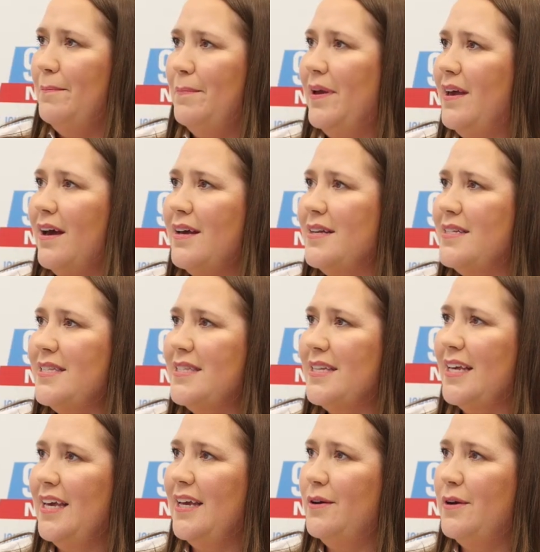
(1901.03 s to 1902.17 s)
either. Because
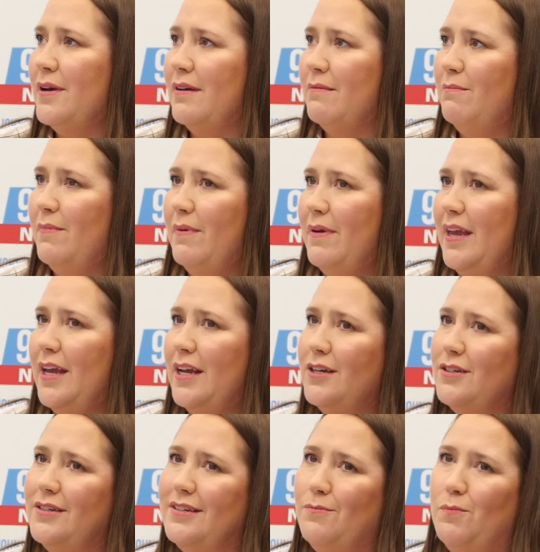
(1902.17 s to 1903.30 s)
he,
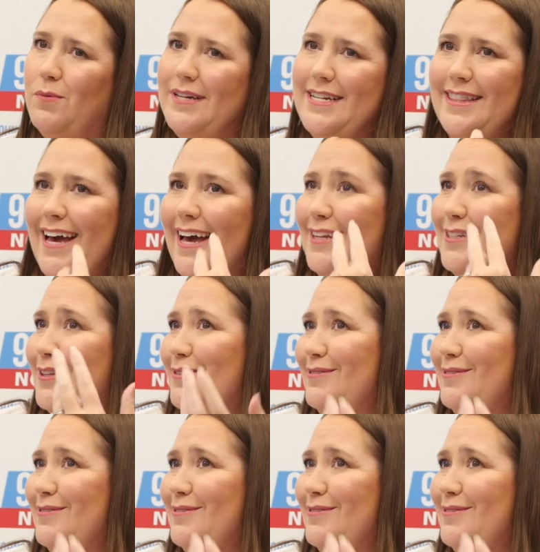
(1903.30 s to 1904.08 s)
he did that